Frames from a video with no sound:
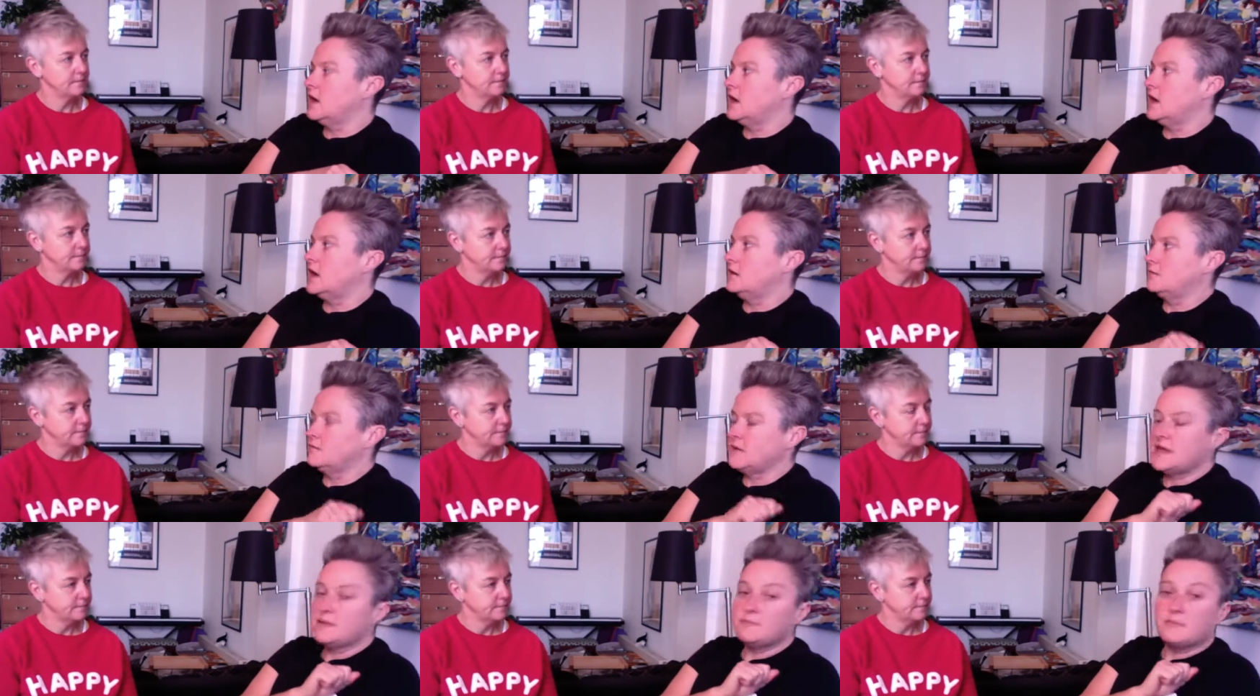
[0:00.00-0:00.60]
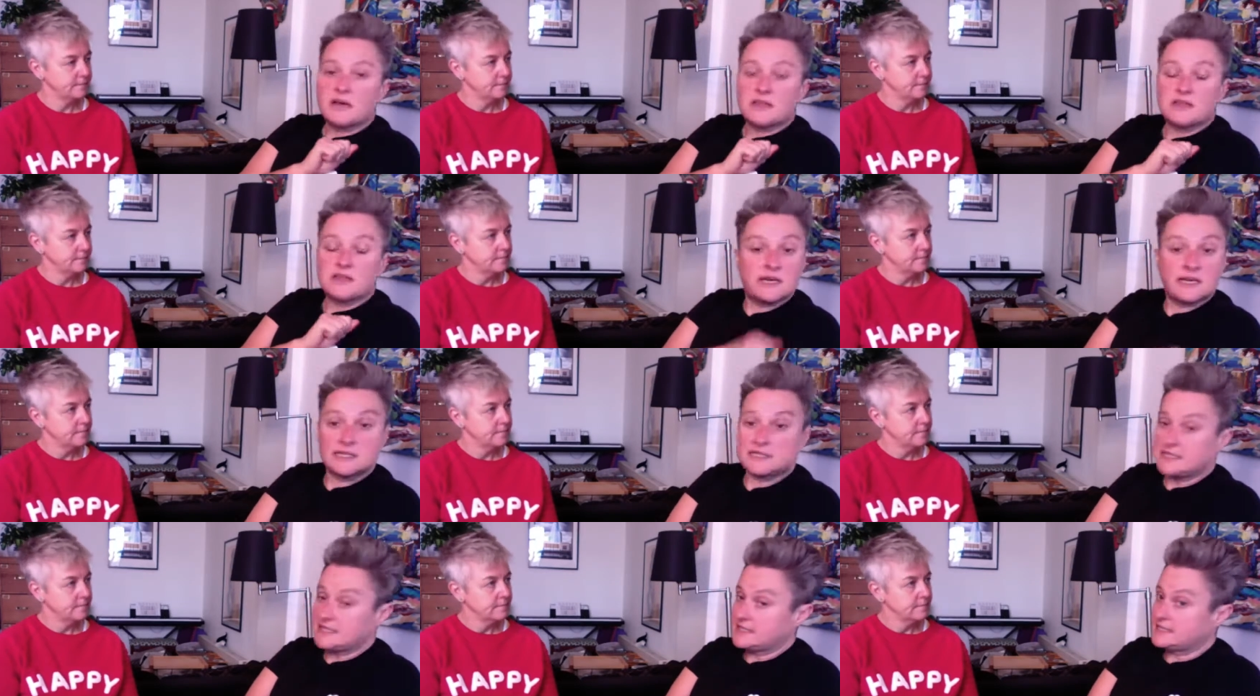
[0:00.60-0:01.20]
Speaker 1: Um, in my
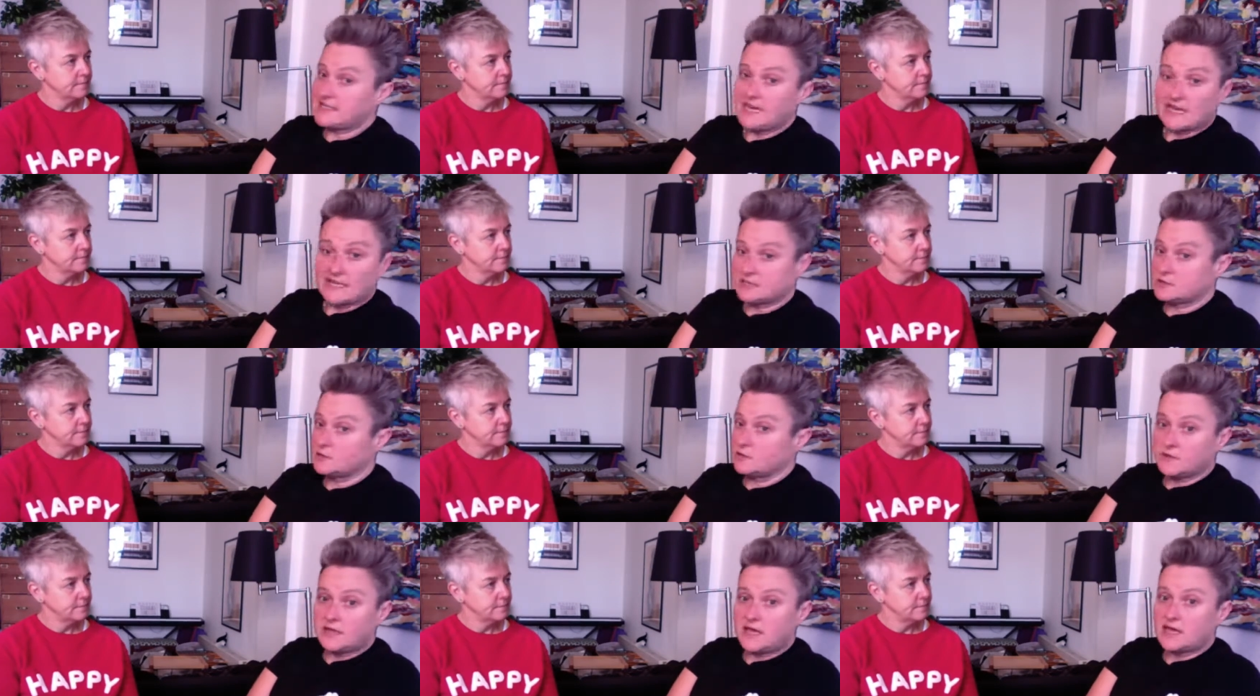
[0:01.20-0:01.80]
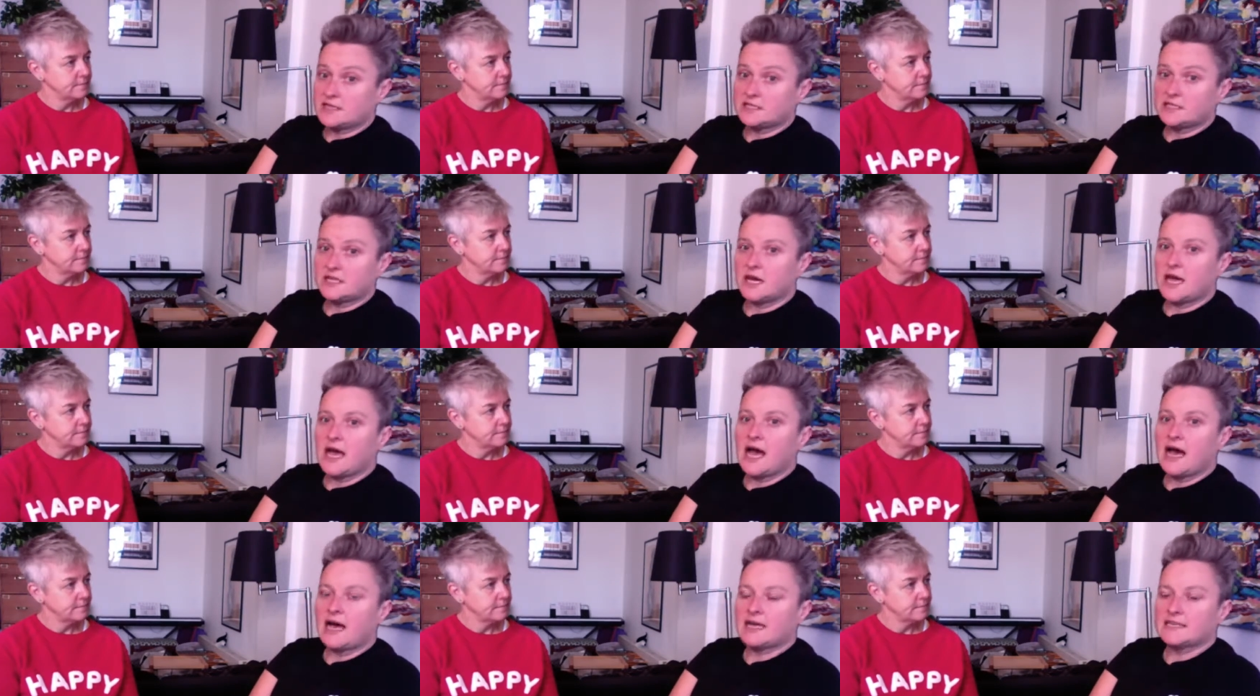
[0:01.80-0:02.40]
30s, that's not the energy
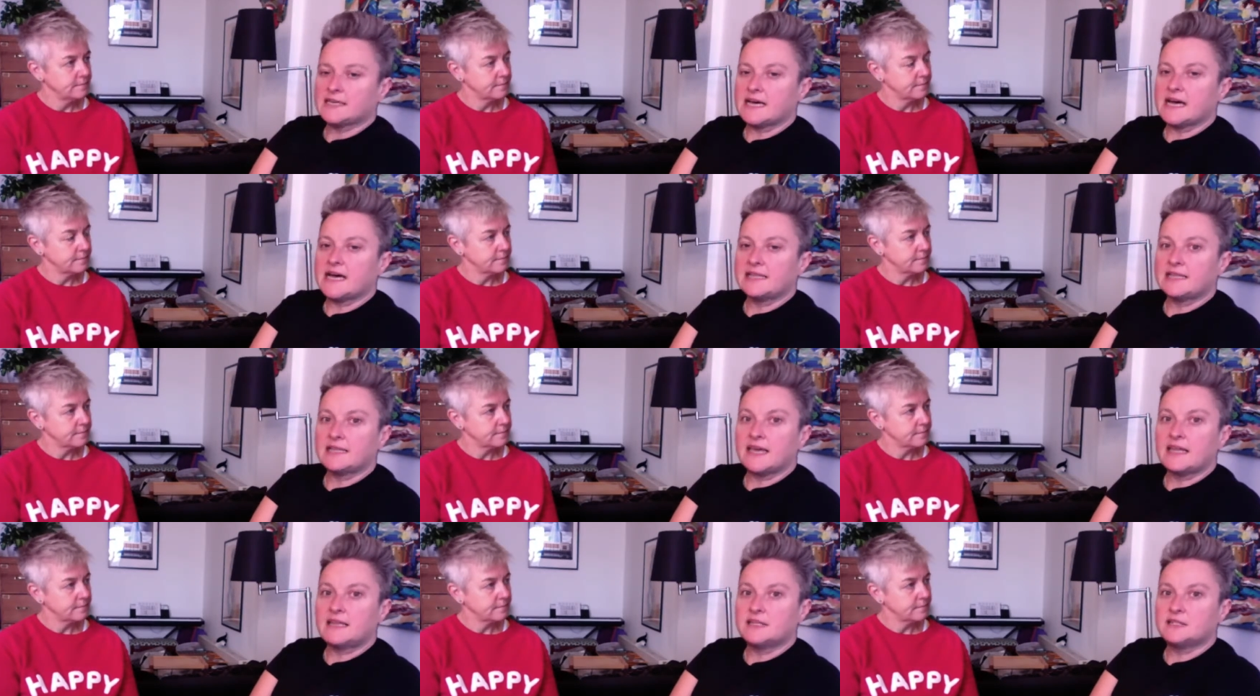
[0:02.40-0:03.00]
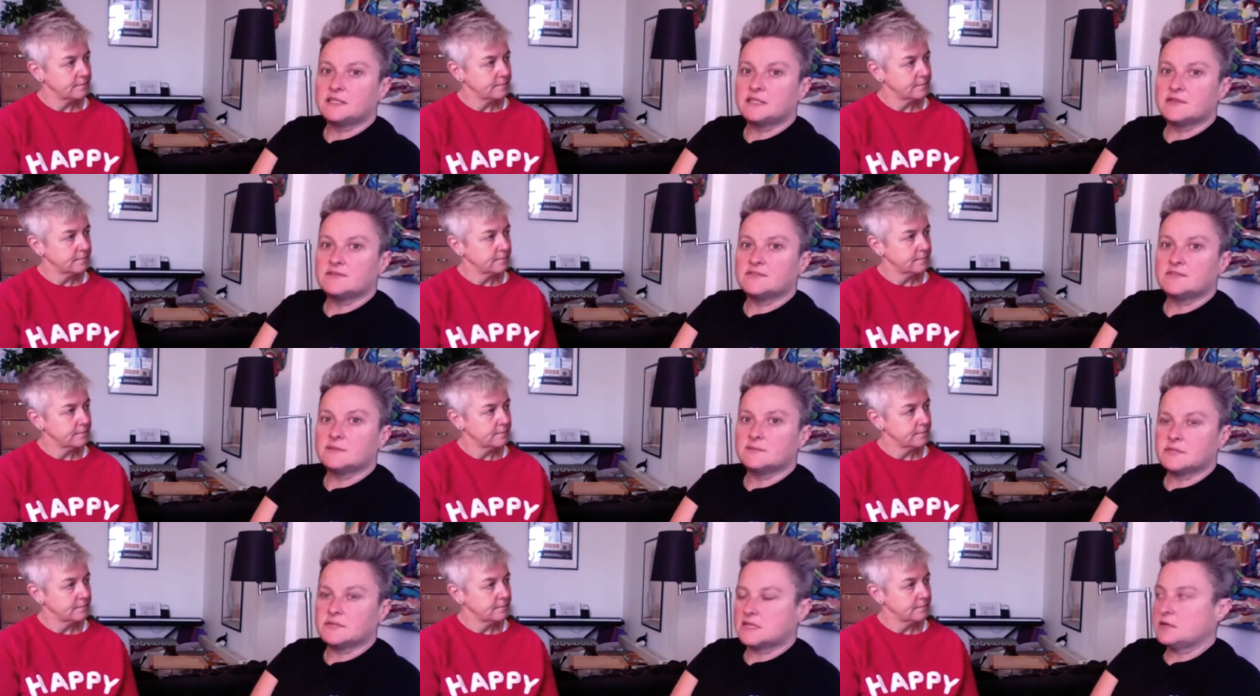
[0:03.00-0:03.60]
I had. I had the energy
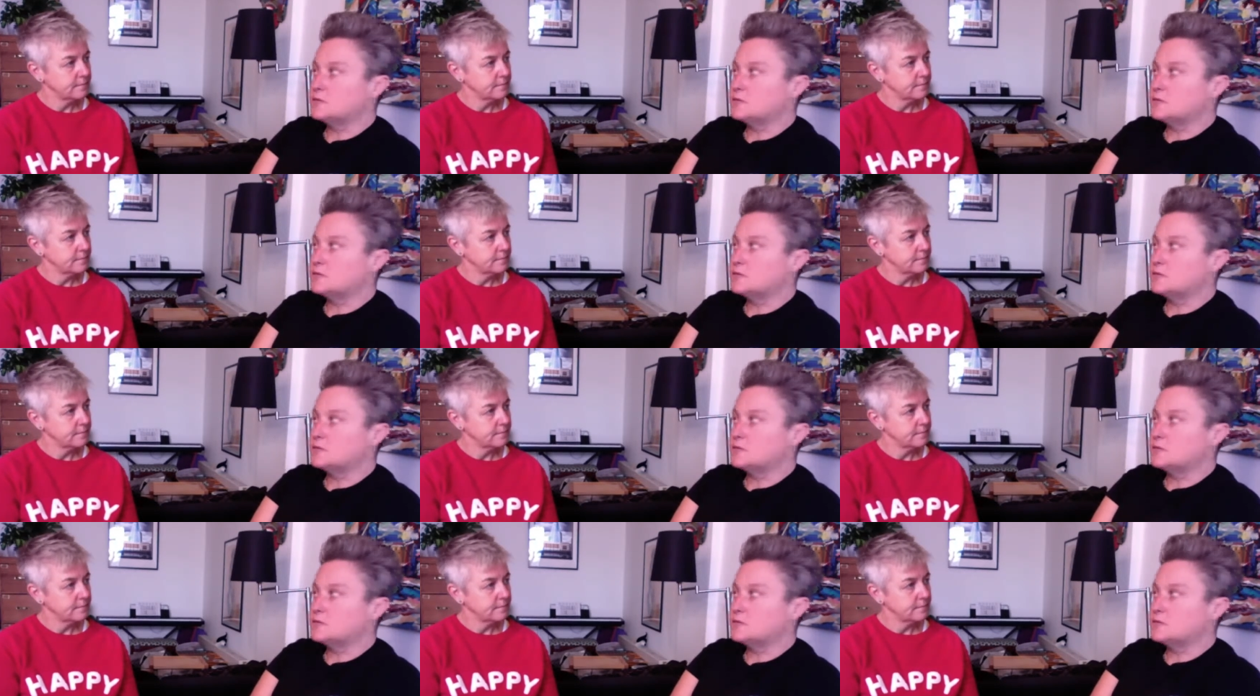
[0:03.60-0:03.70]
of somebody